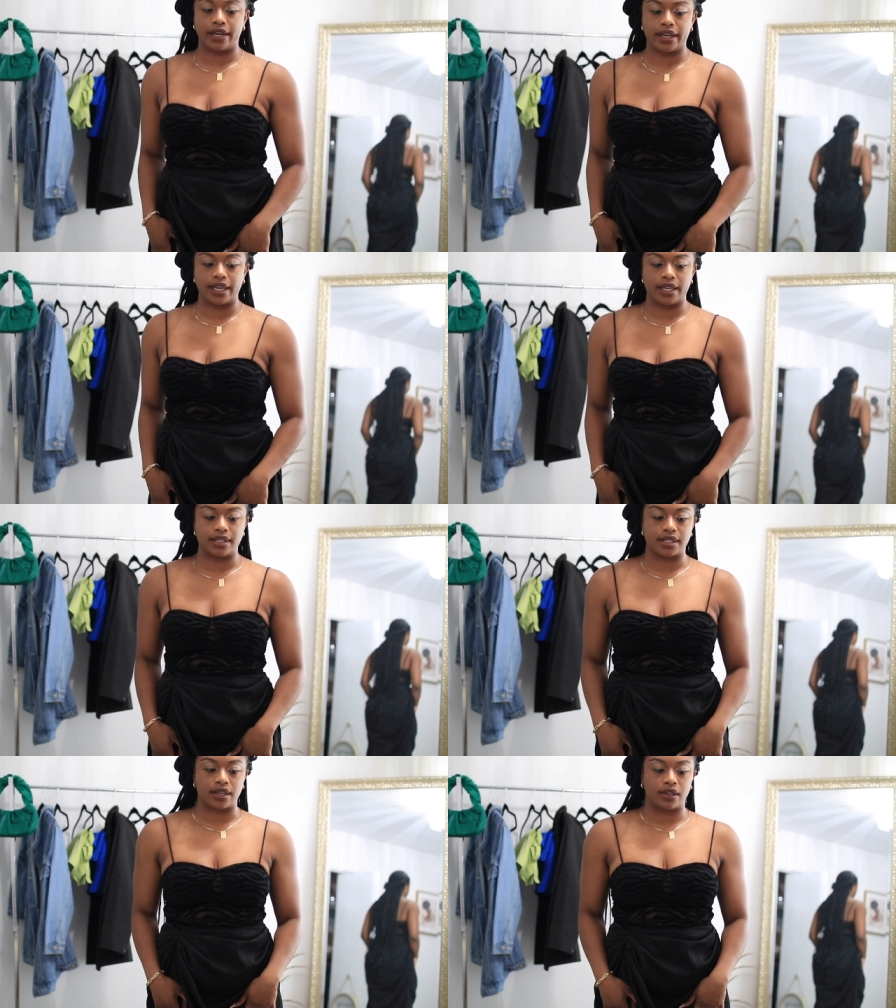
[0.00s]
Here
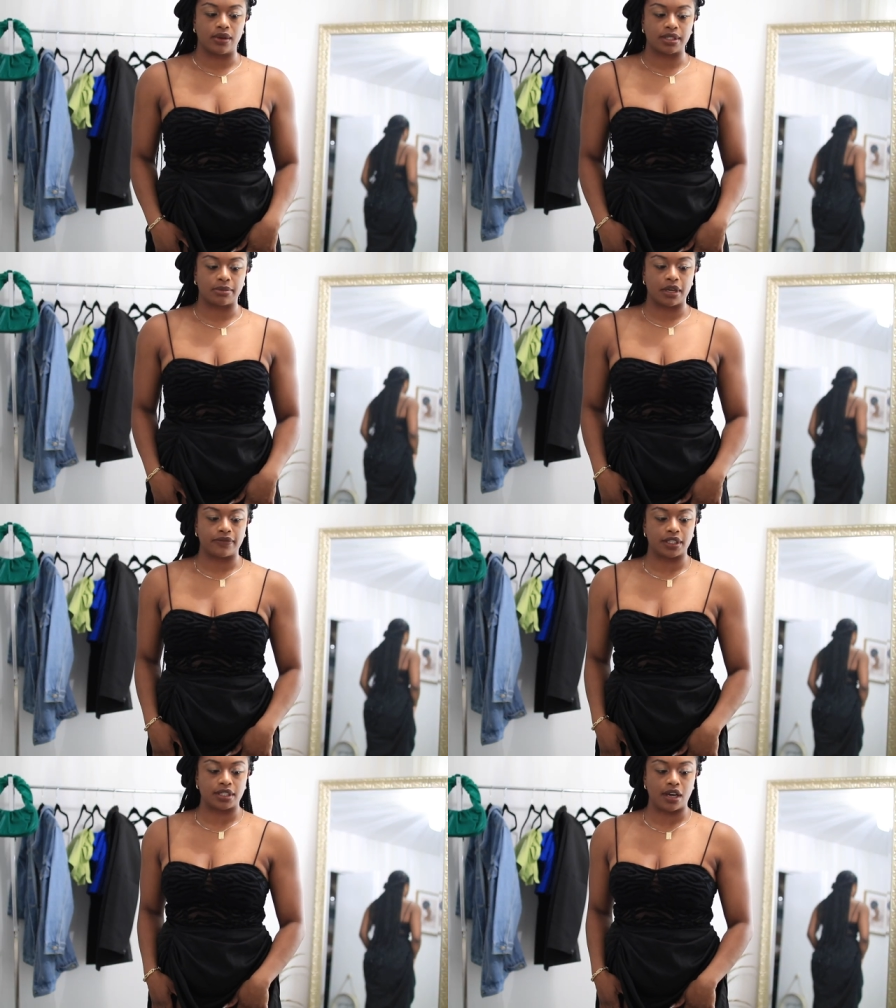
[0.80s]
is a close-up
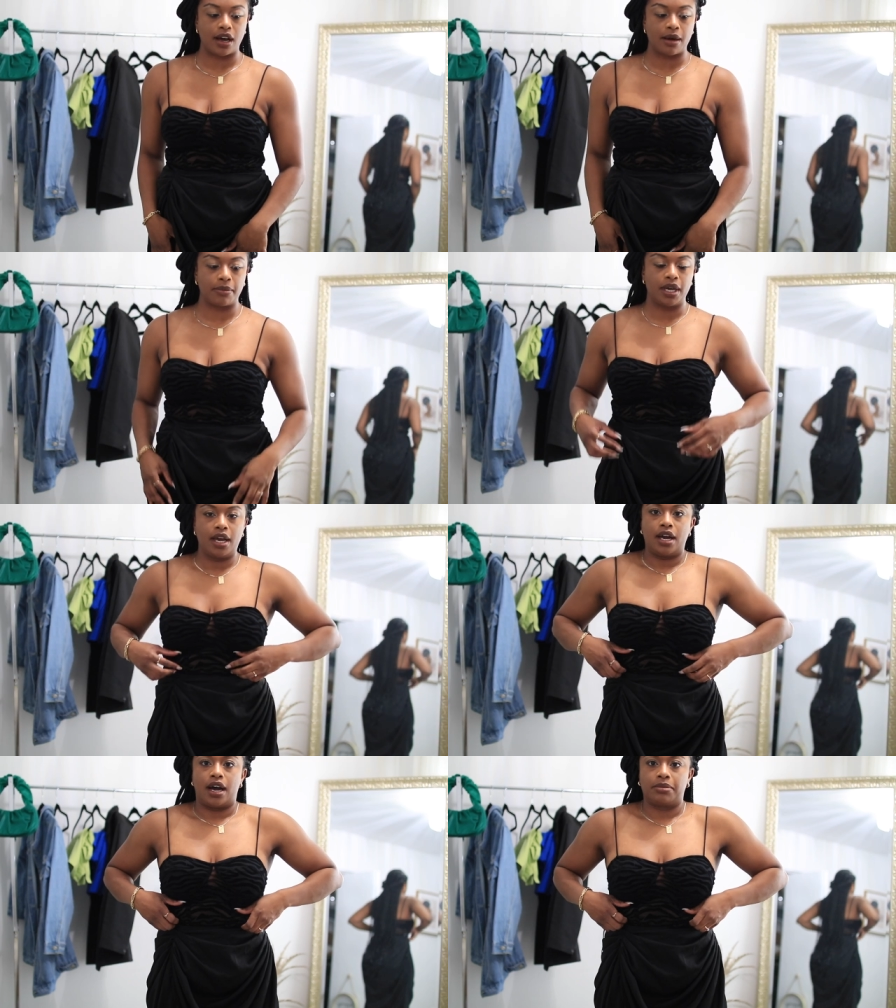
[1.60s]
of the top.
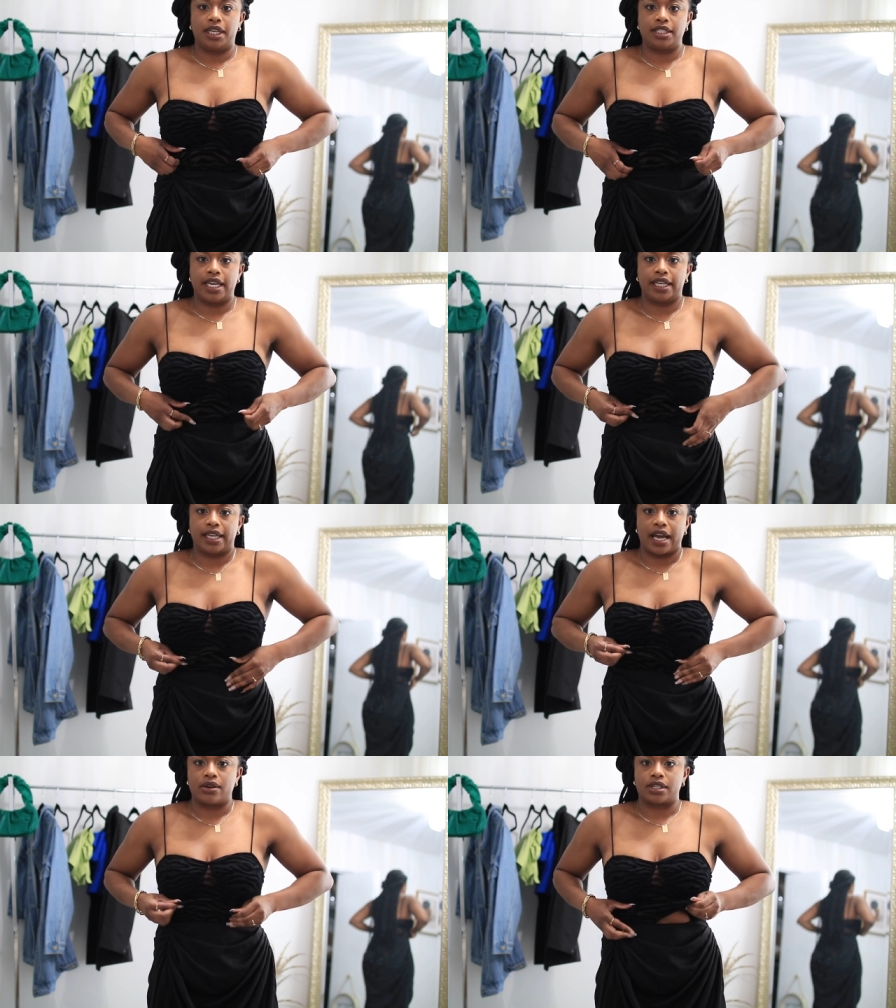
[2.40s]
I'm going to
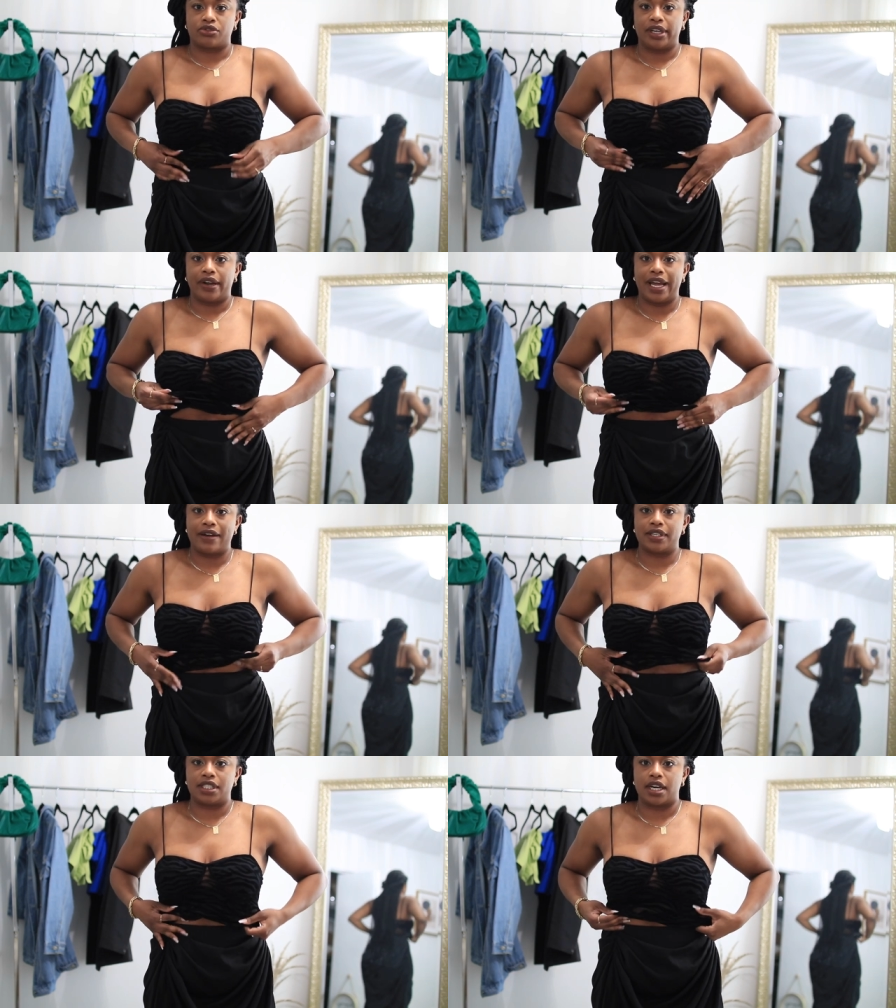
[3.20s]
take it out because right now I
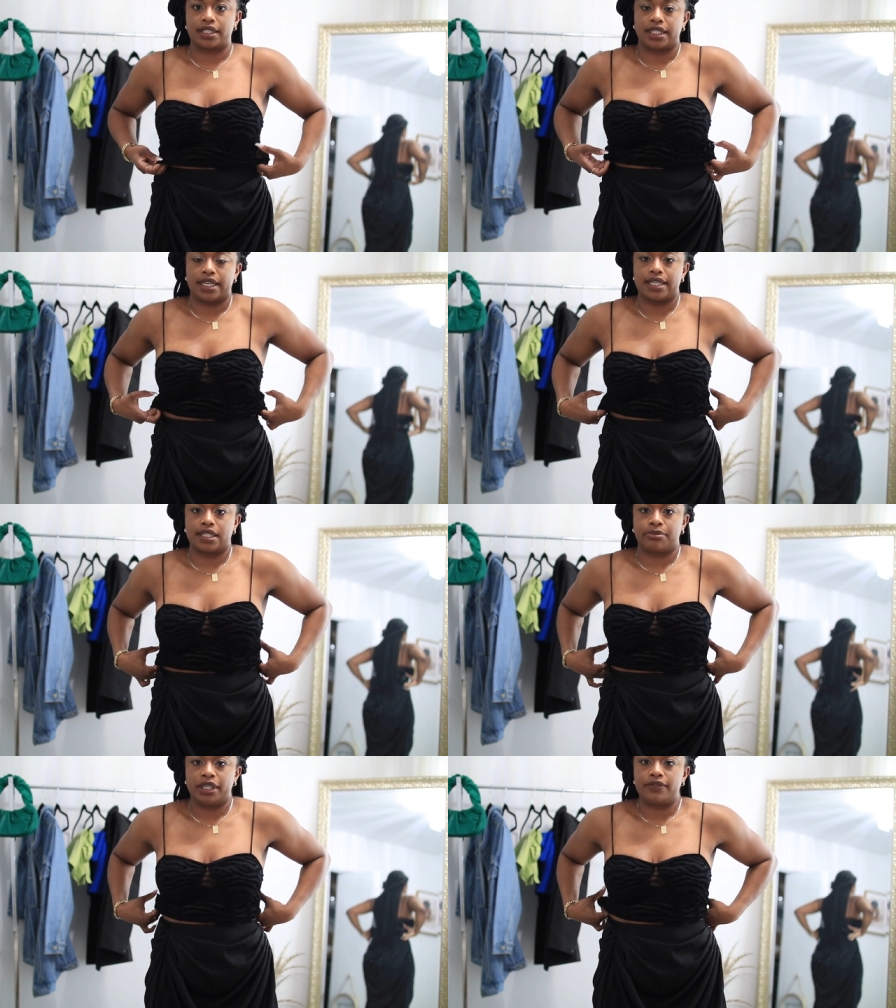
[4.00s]
have it tucked in.
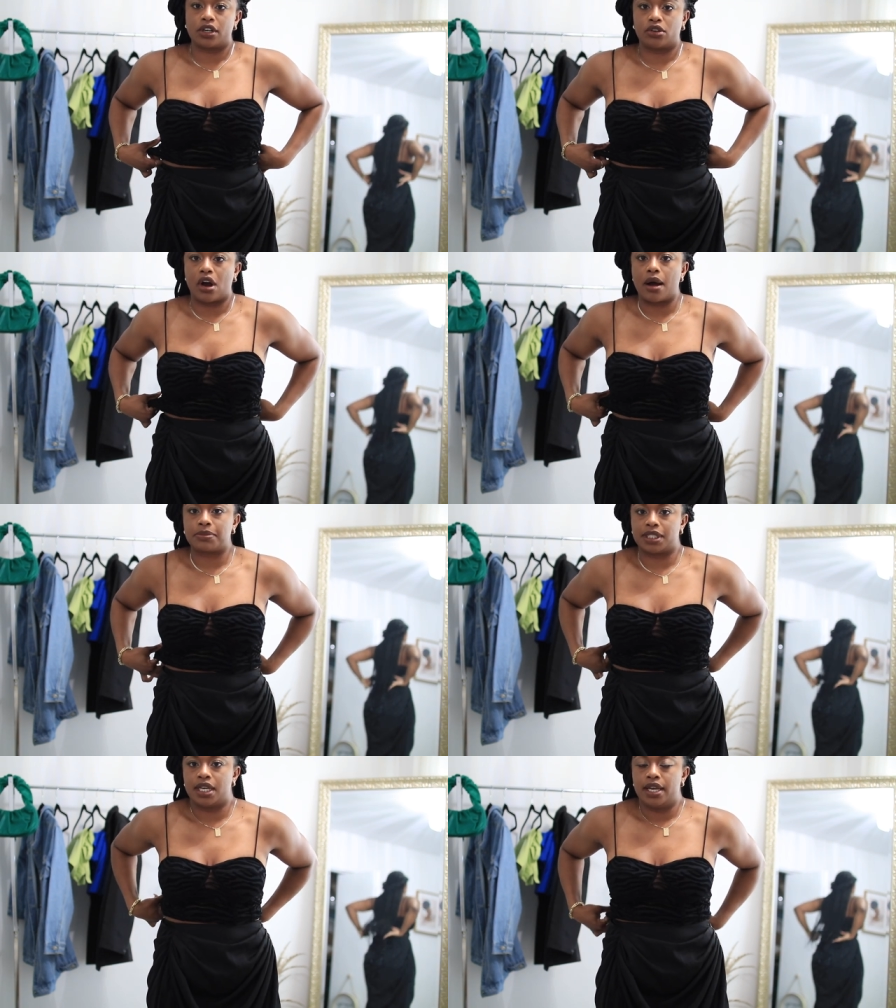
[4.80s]
It's a bit of a
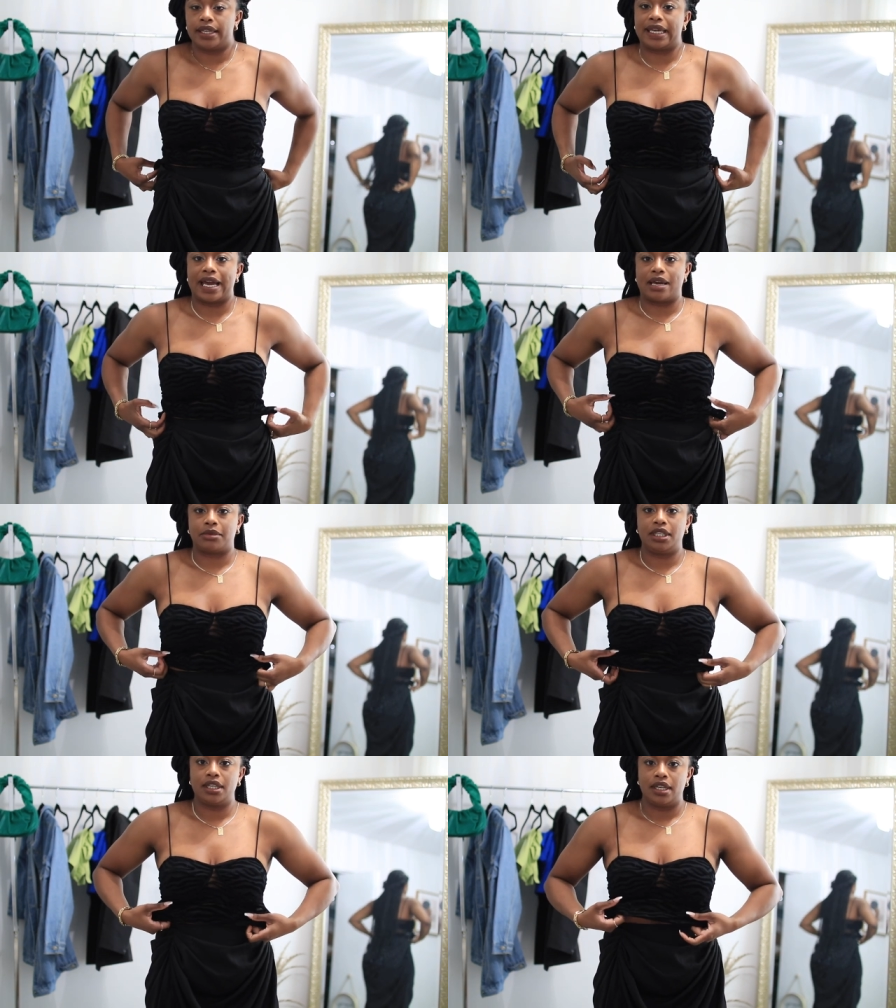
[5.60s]
cropped
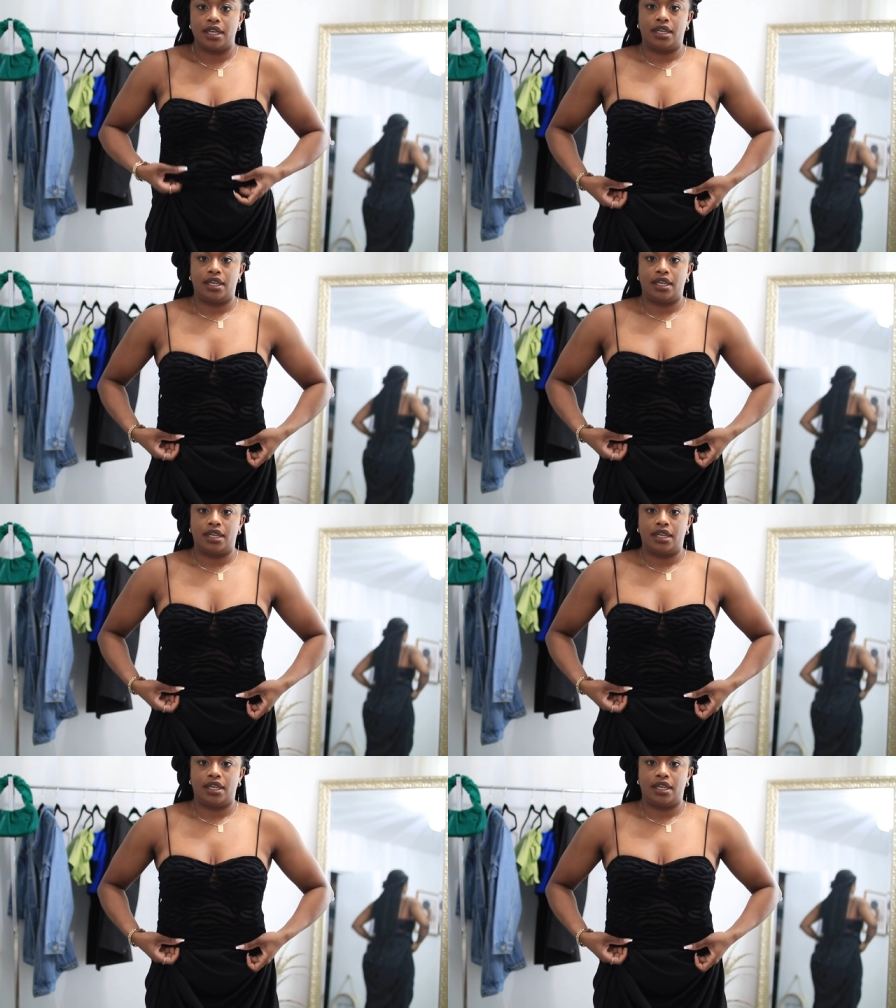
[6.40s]
cami.